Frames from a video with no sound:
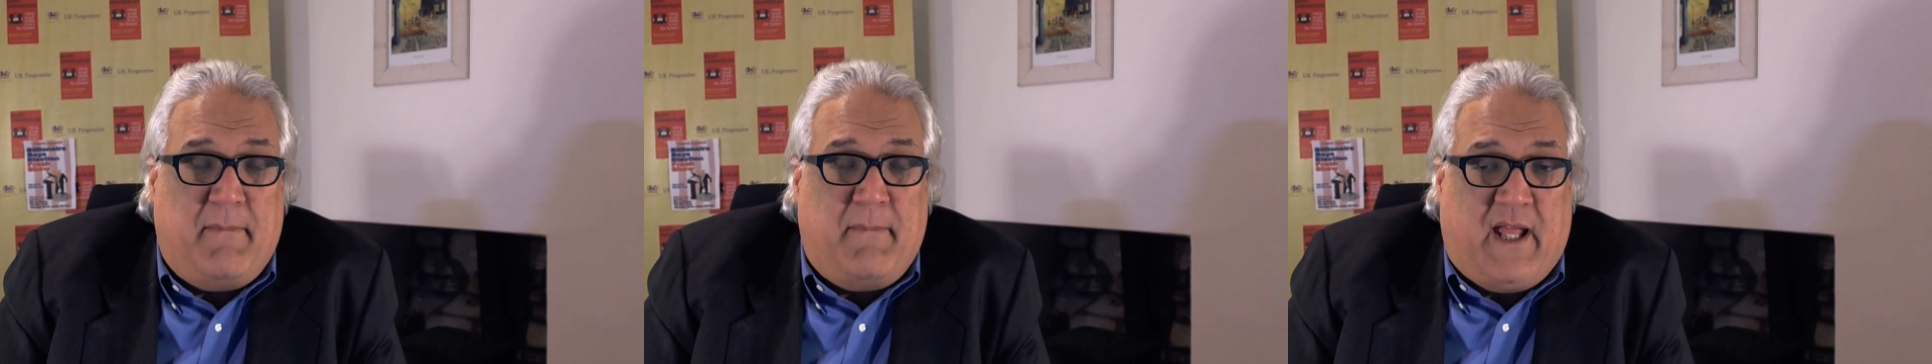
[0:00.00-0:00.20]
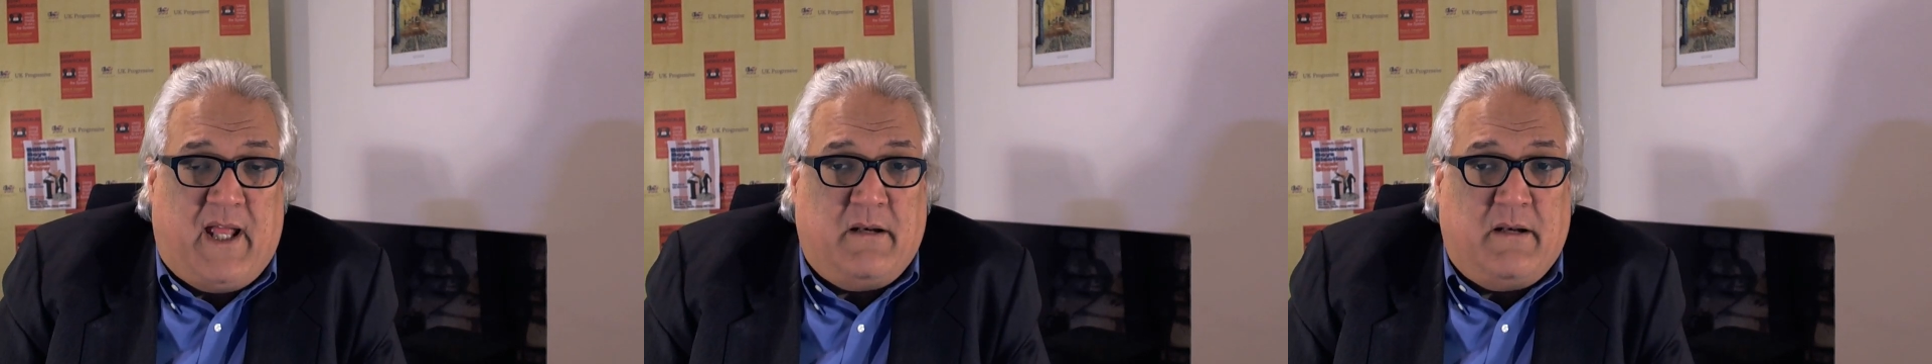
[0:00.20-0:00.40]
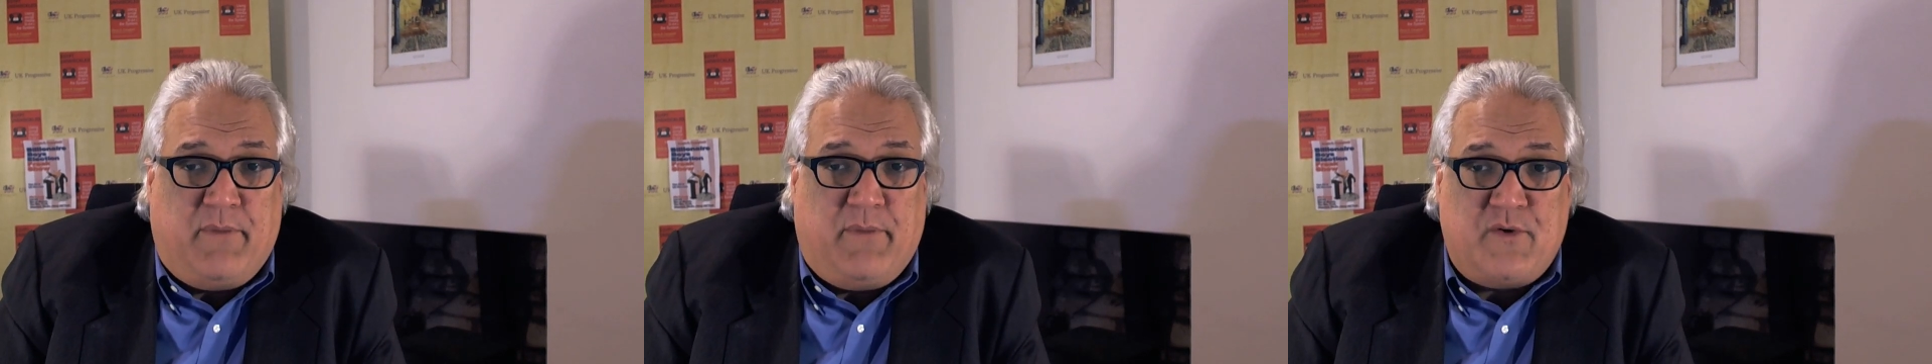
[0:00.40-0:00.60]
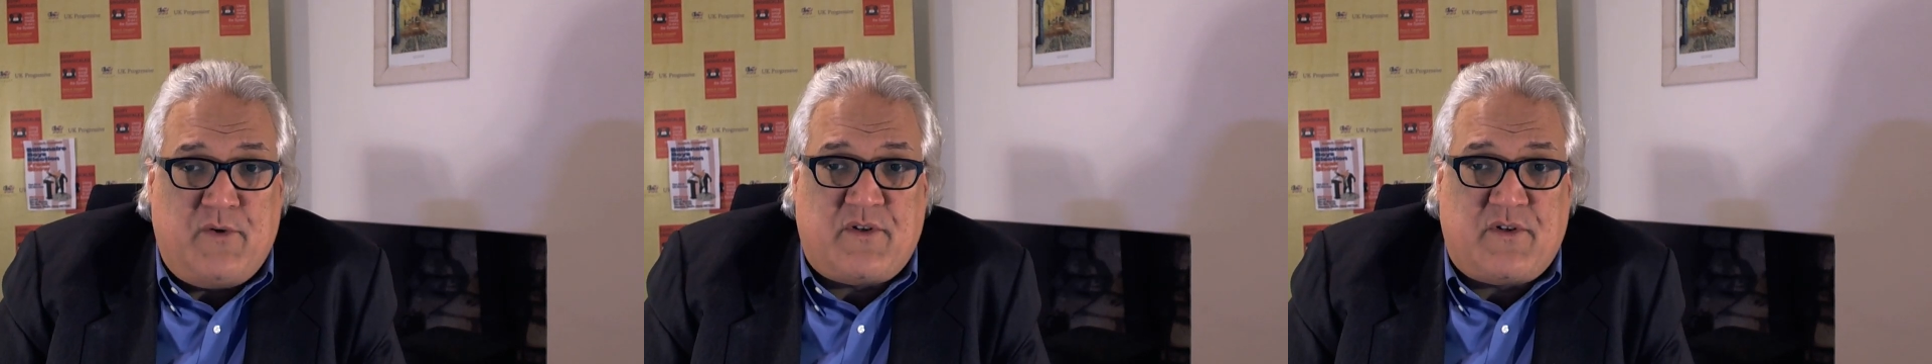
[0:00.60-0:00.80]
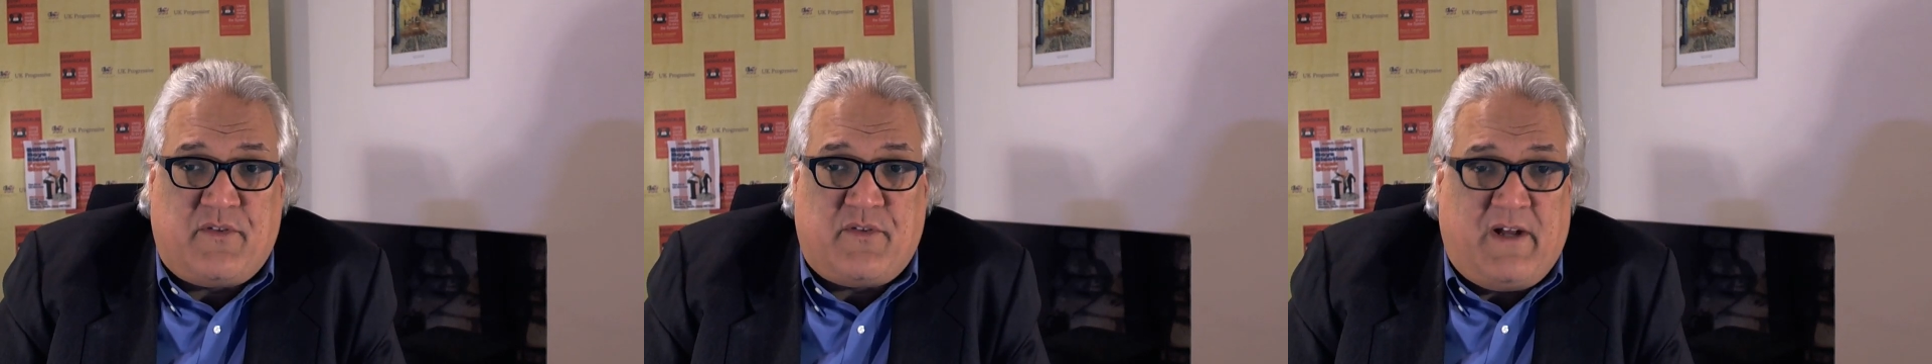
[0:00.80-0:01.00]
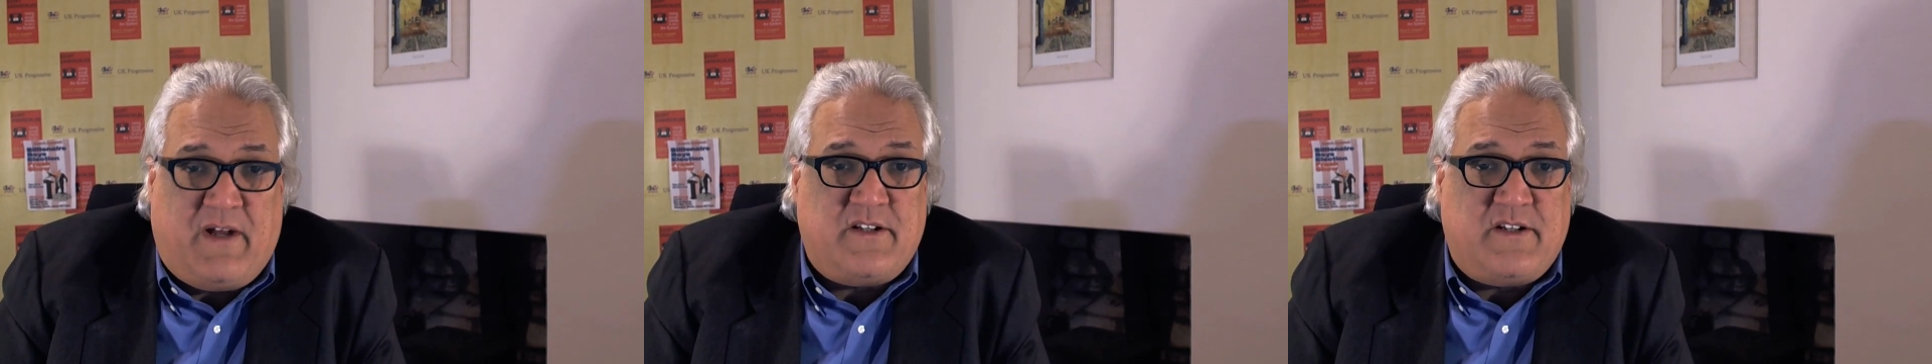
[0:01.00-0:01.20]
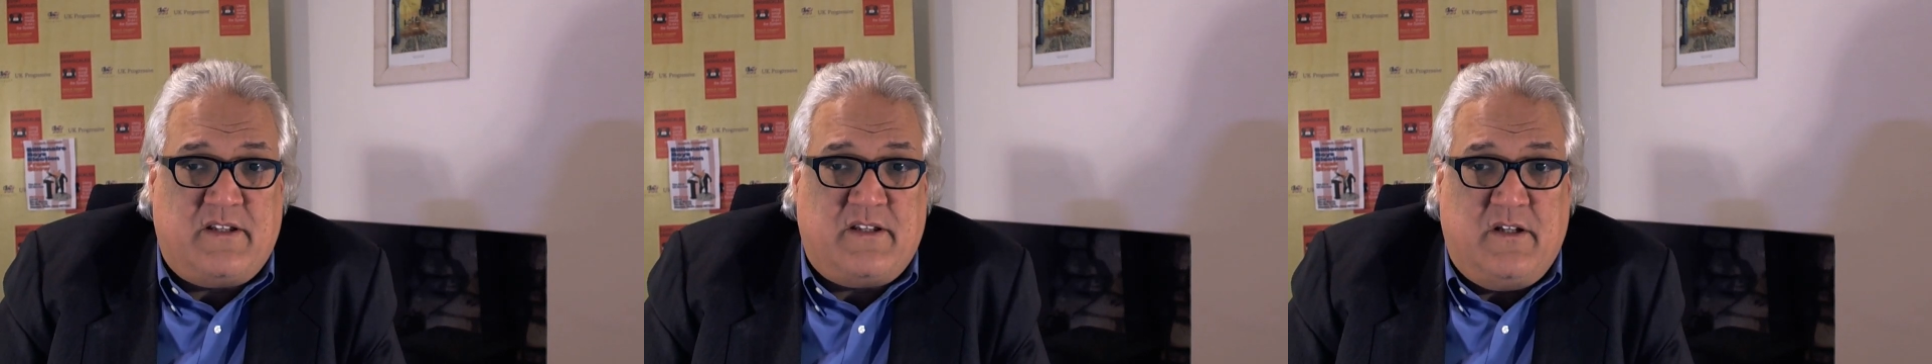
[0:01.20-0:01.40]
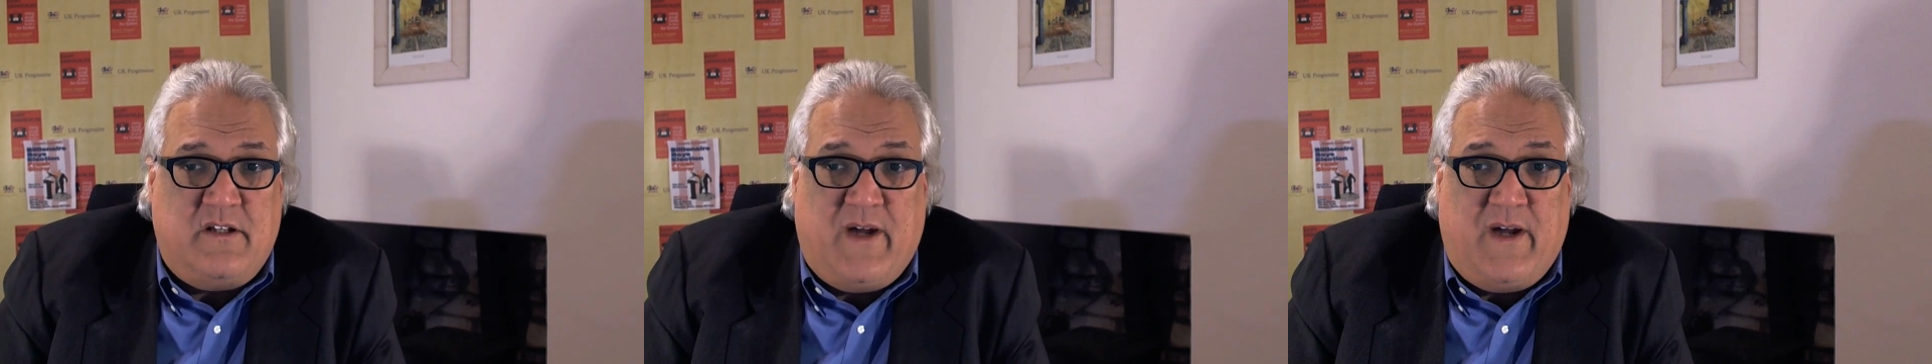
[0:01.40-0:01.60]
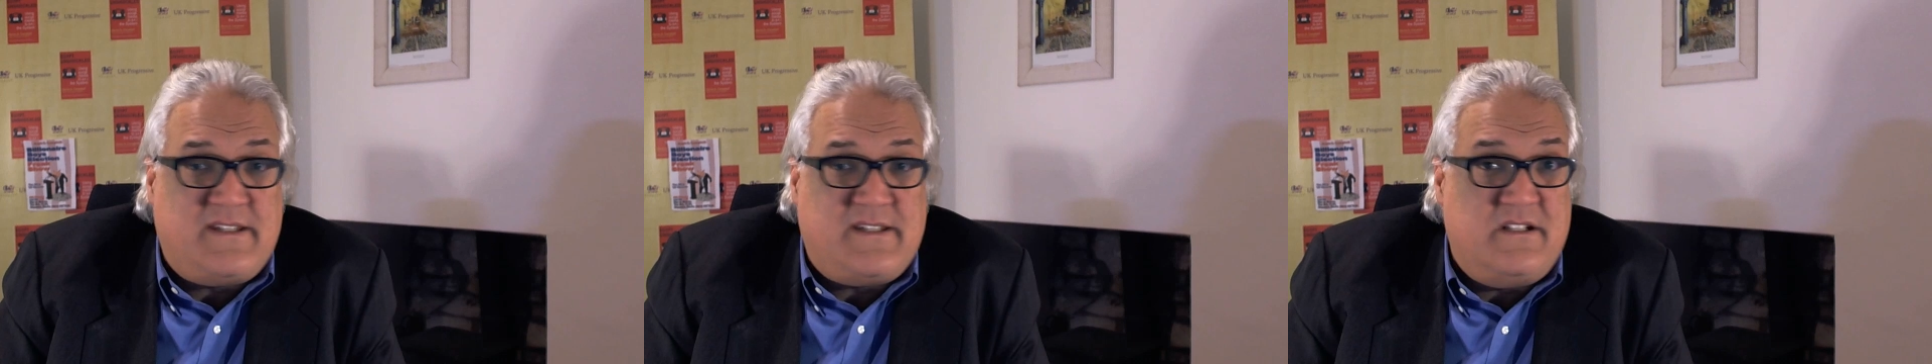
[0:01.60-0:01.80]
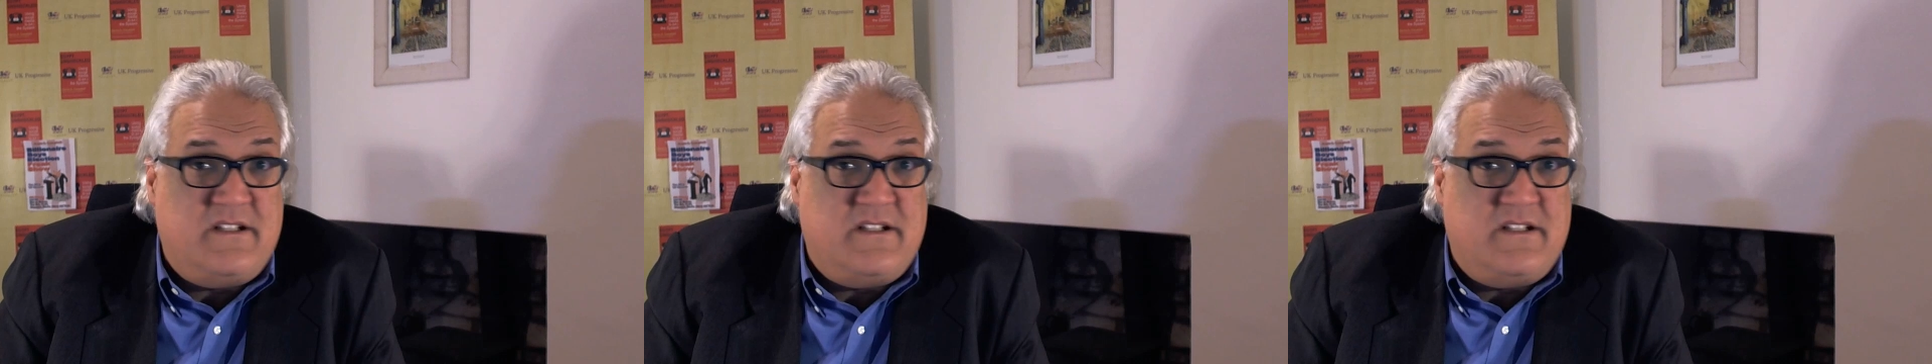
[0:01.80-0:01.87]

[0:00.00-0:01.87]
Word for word: men pose a threat to the U.S.